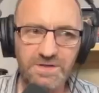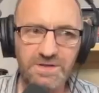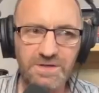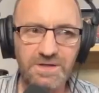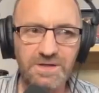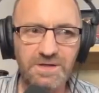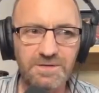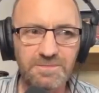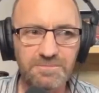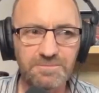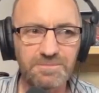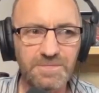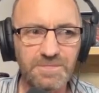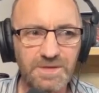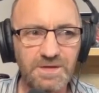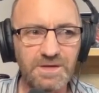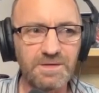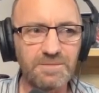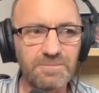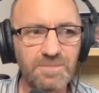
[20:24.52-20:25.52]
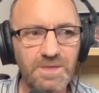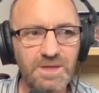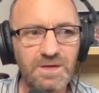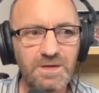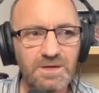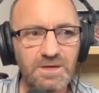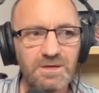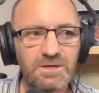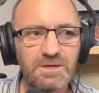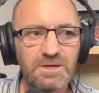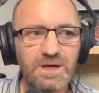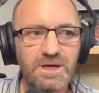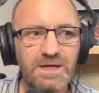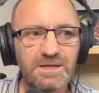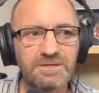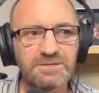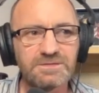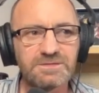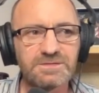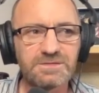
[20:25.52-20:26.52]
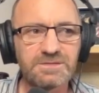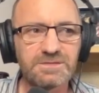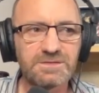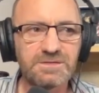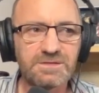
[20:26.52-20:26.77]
Yeah, yeah, and